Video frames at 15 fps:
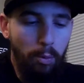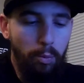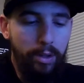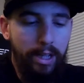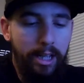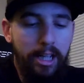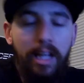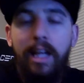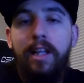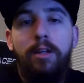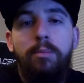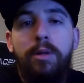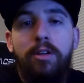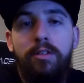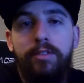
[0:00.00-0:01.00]
in
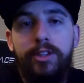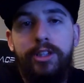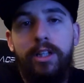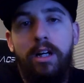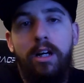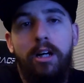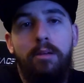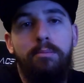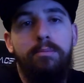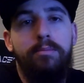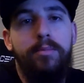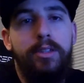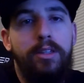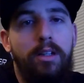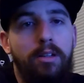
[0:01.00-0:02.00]
the middle of a job.
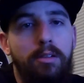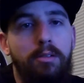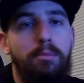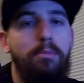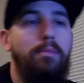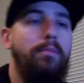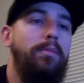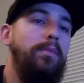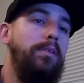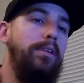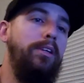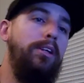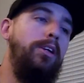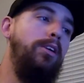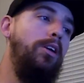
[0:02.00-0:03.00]
So
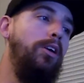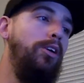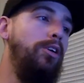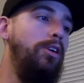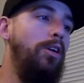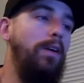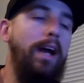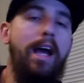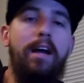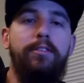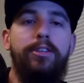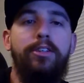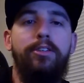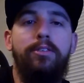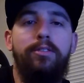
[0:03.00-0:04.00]
you don't
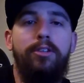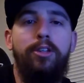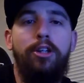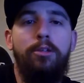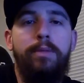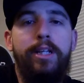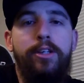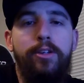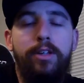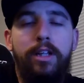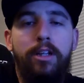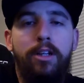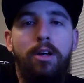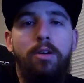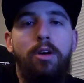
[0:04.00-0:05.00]
have to. You know what I mean? You
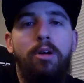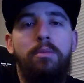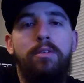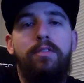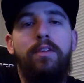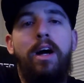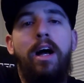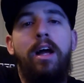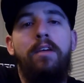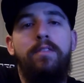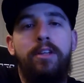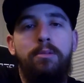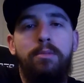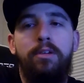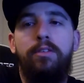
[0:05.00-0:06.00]
can go home at
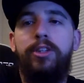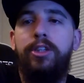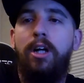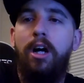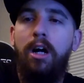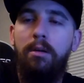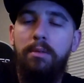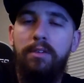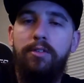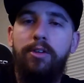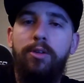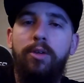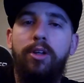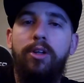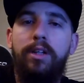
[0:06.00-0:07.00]
5 in the middle of a job. If
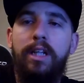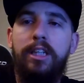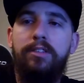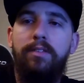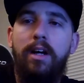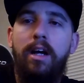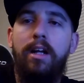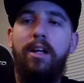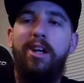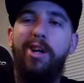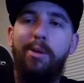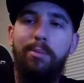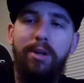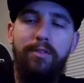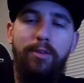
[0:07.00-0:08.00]
you're doing good, that's fine.
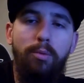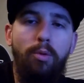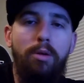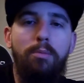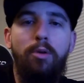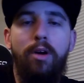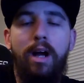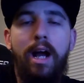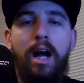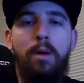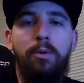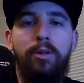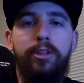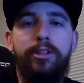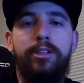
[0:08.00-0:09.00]
But if you want more
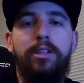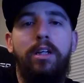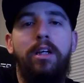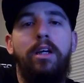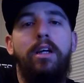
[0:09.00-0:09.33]
hours,